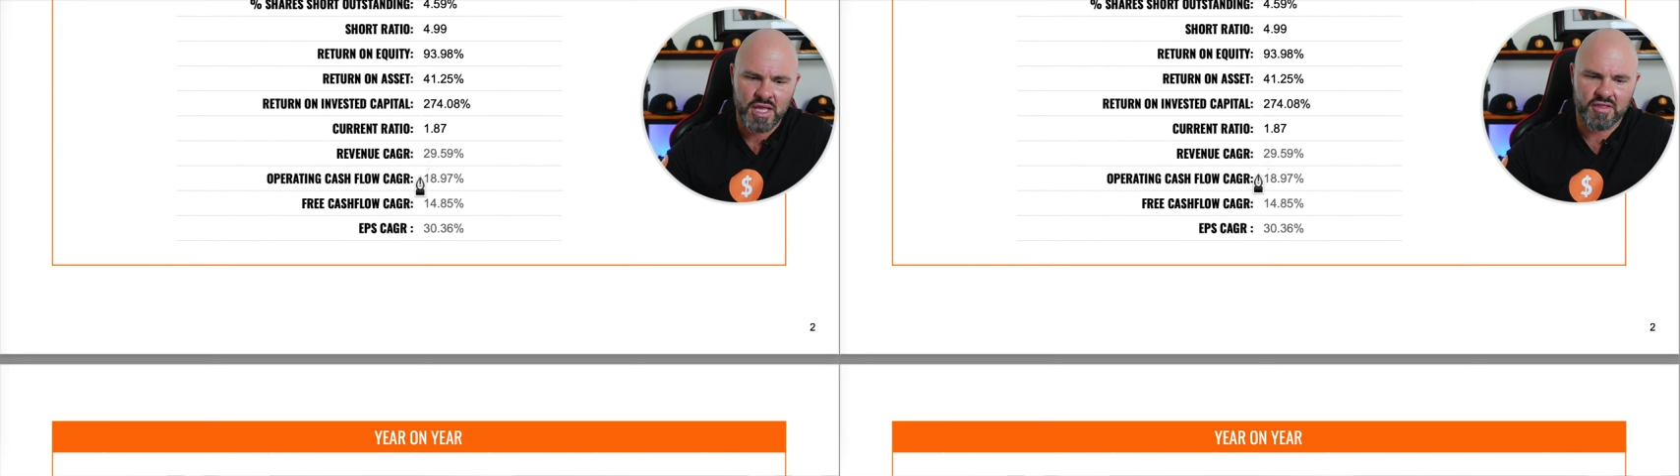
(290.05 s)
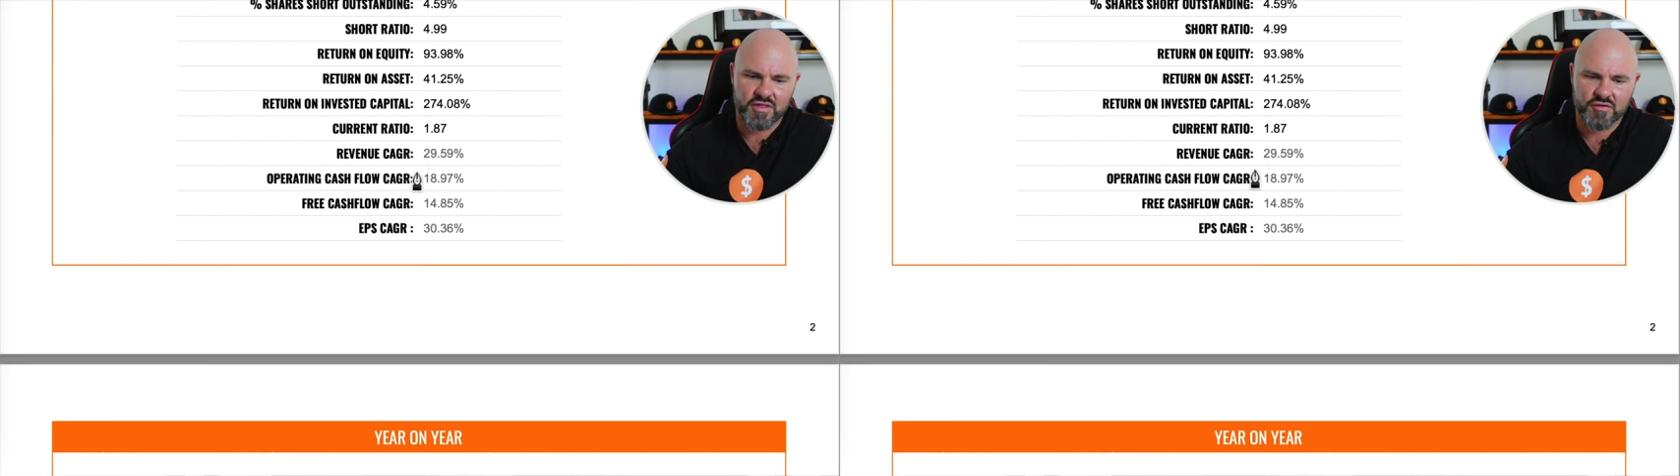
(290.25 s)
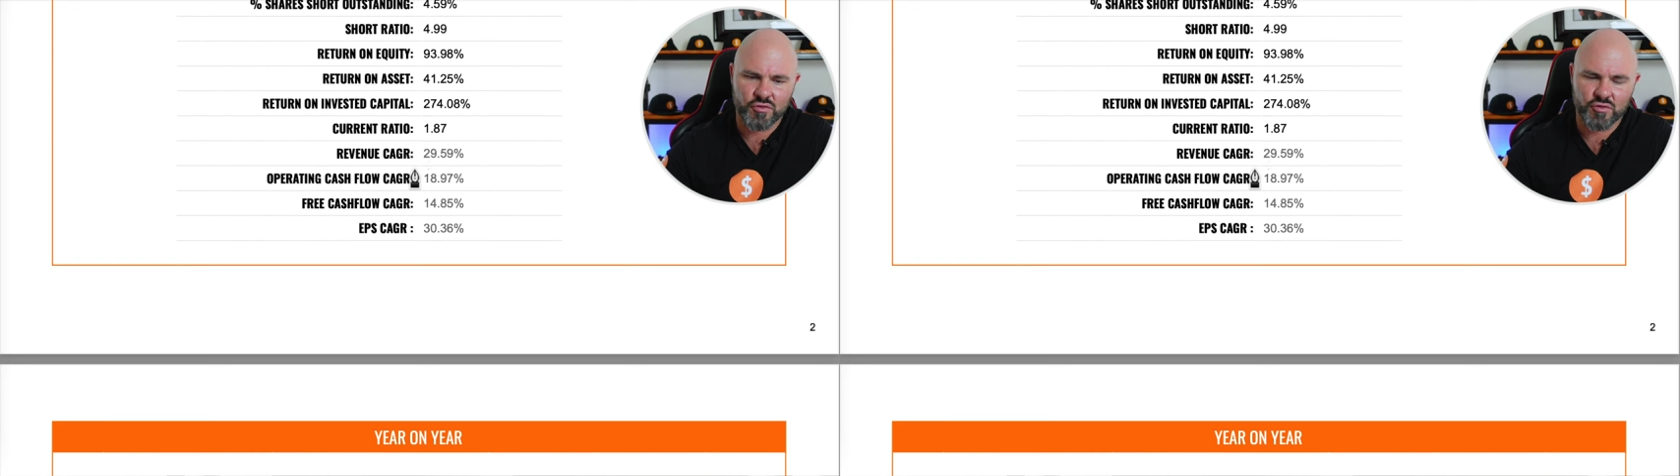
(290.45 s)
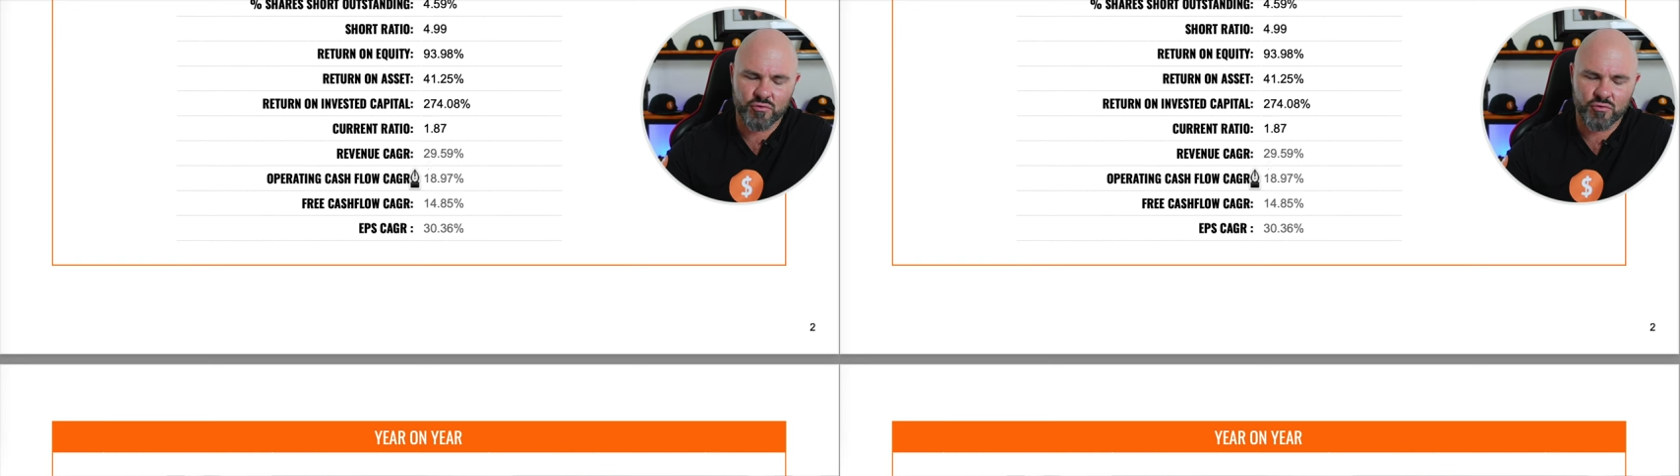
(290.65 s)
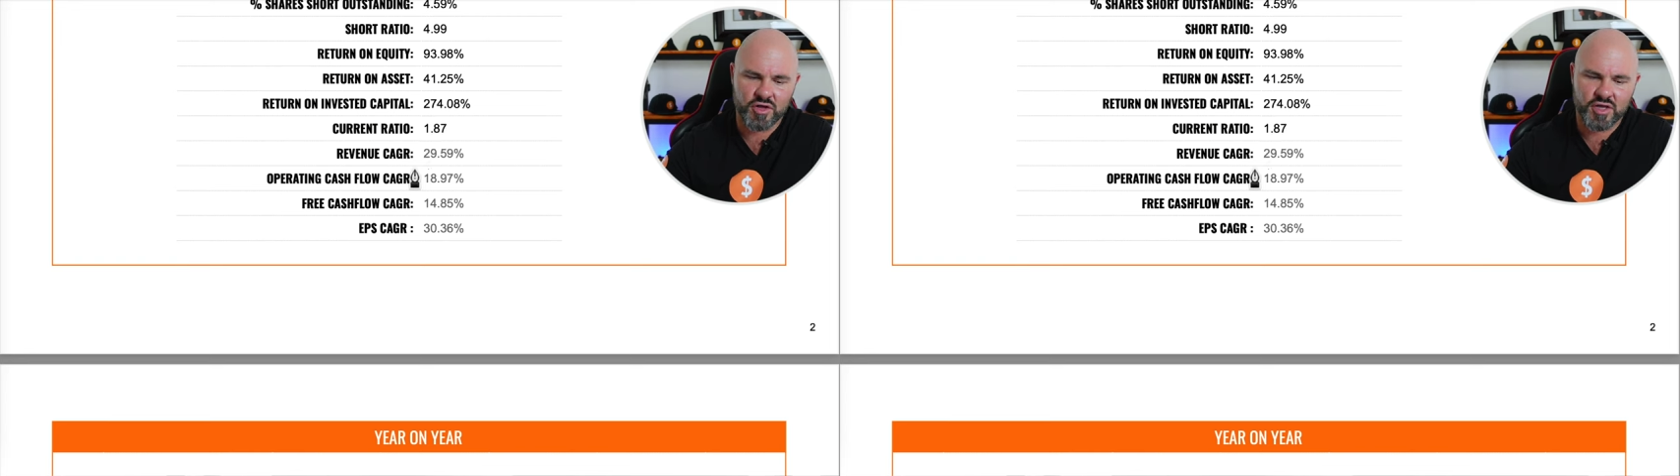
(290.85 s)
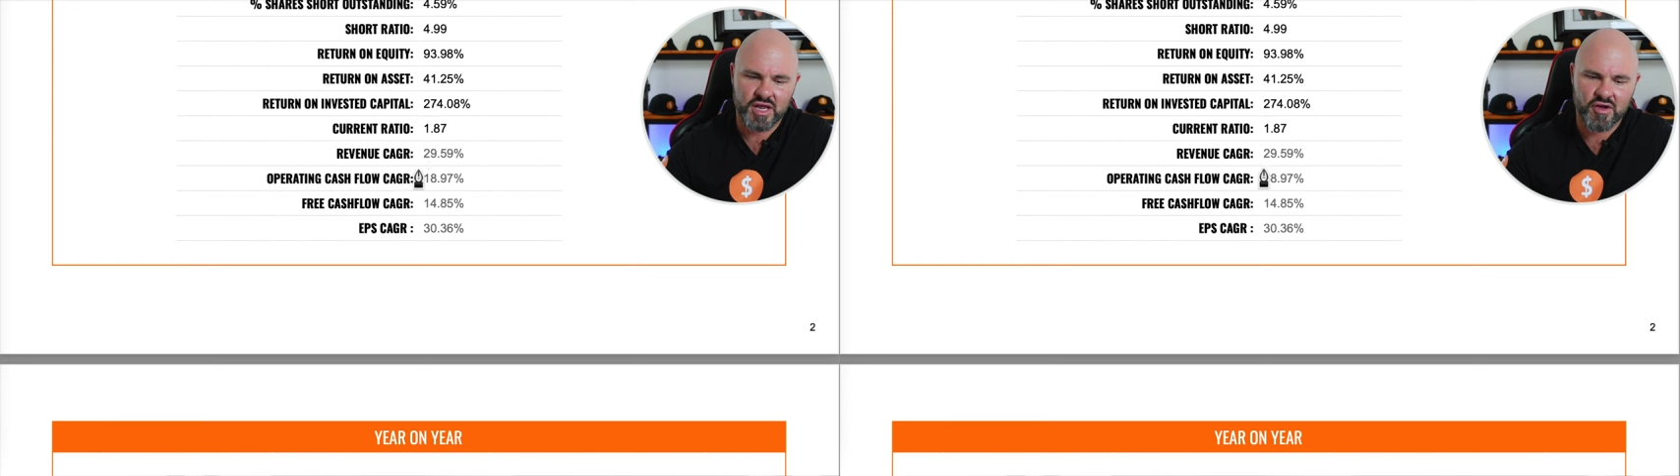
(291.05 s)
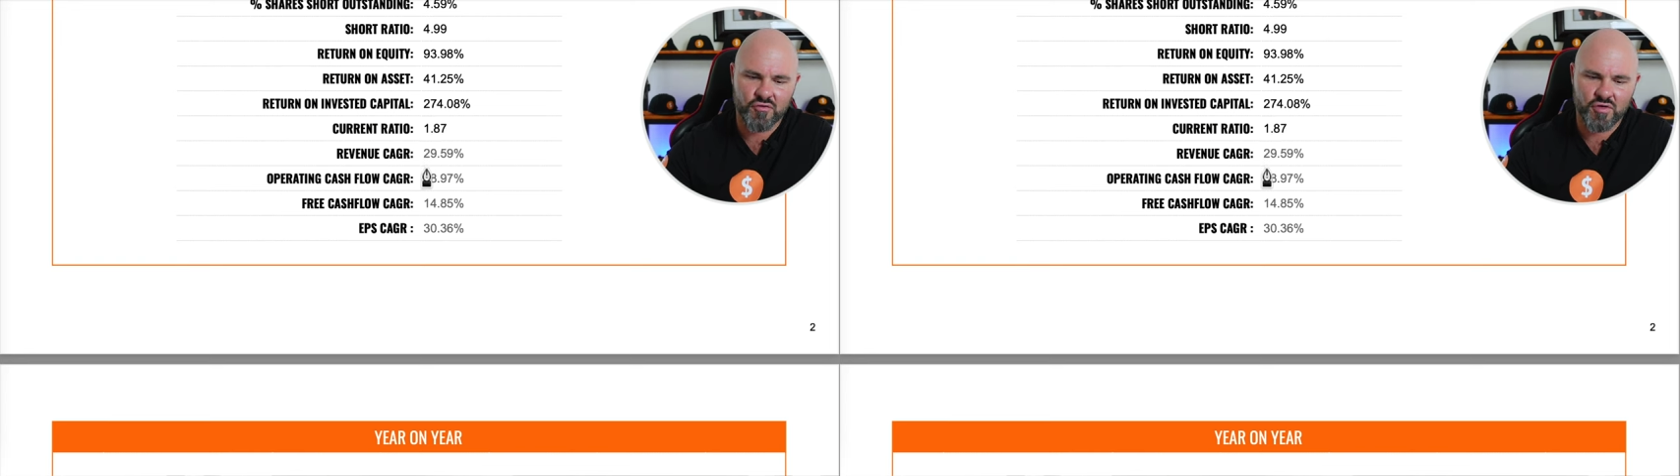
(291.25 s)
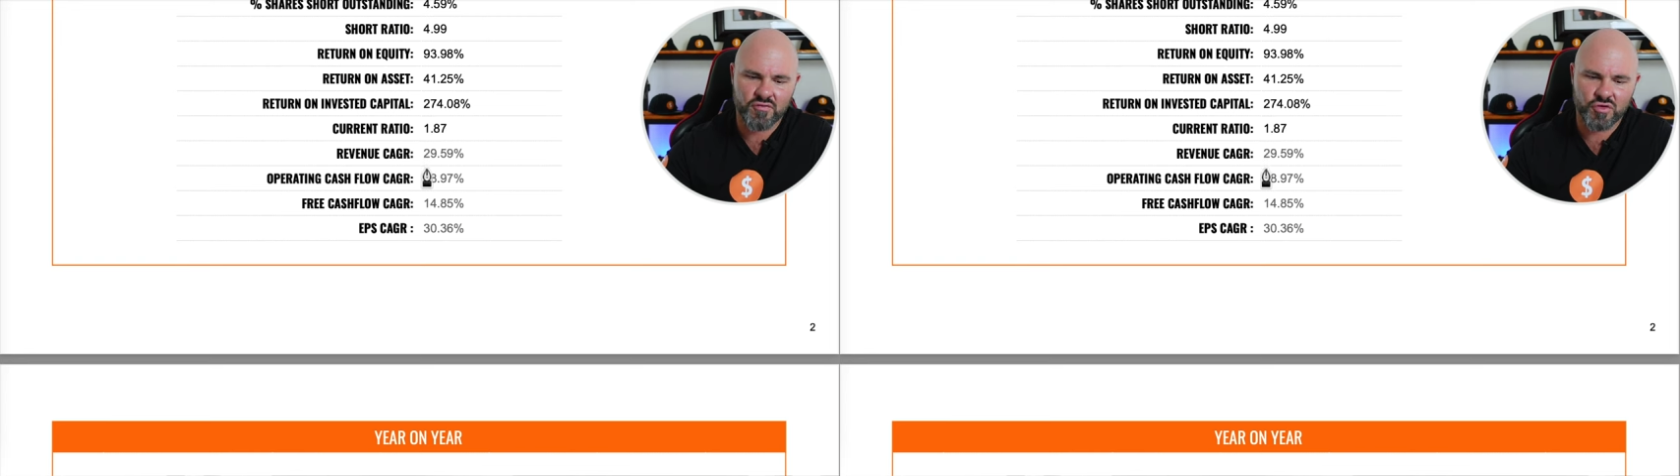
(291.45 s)
And then of course we look at
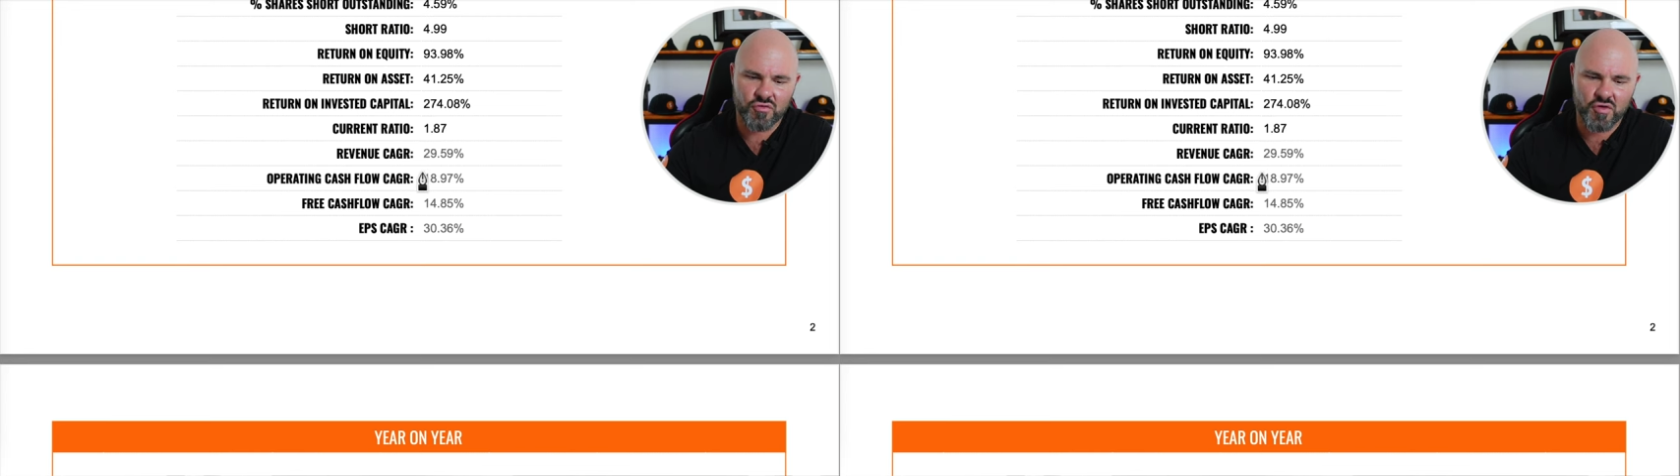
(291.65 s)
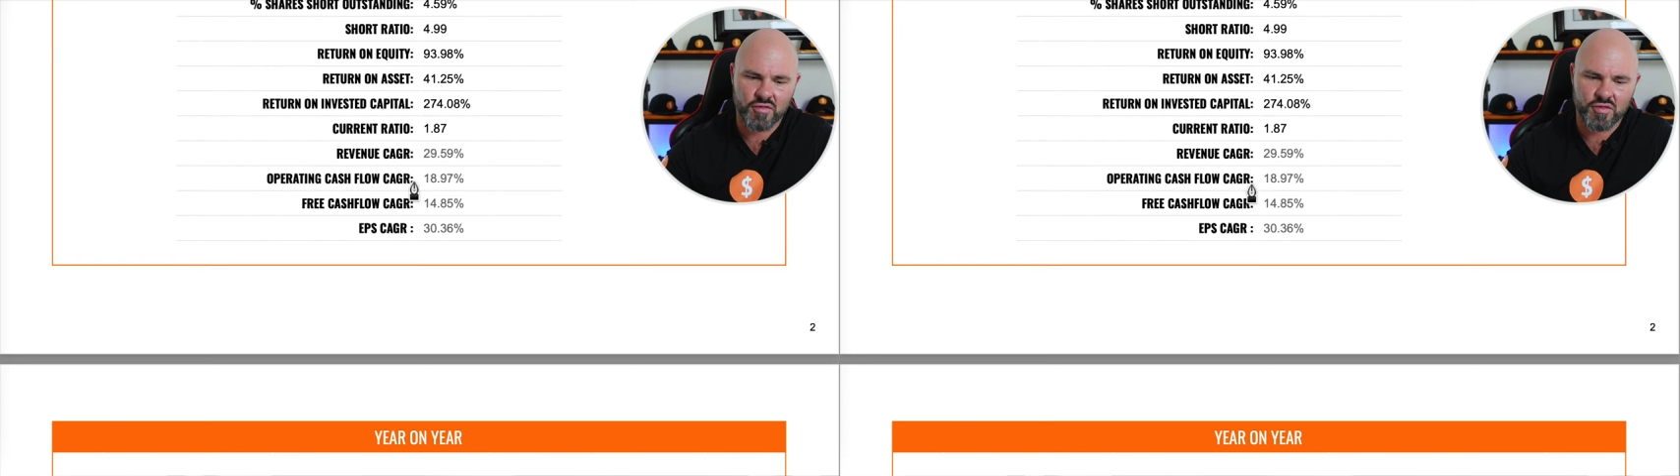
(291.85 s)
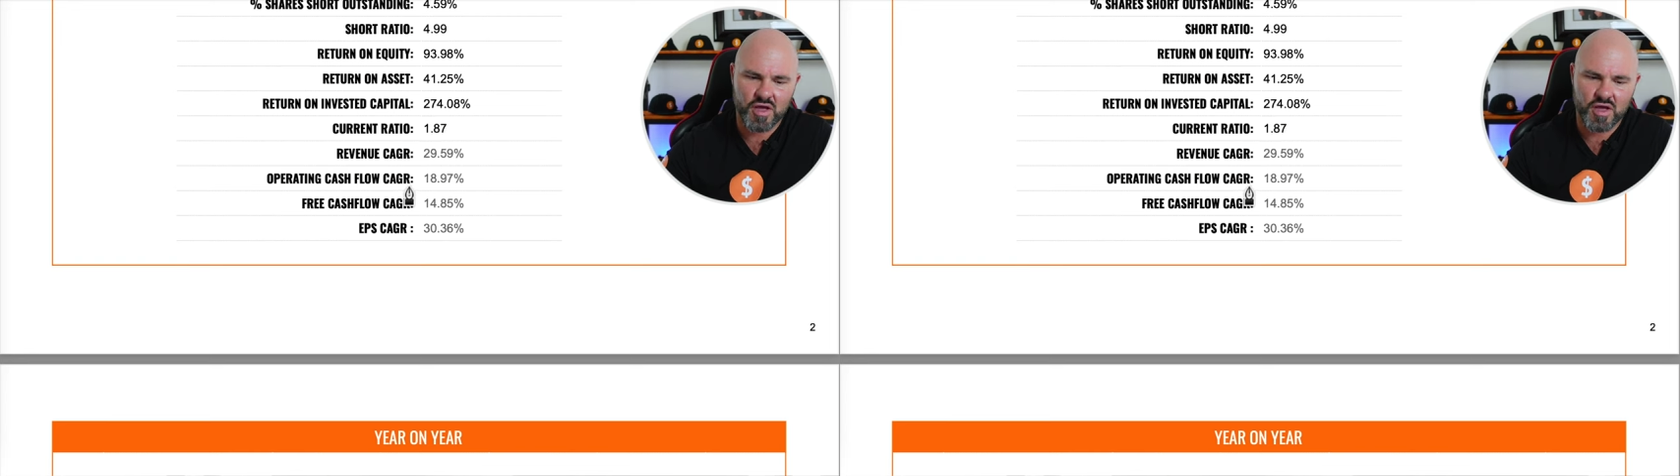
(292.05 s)
our revenue growth,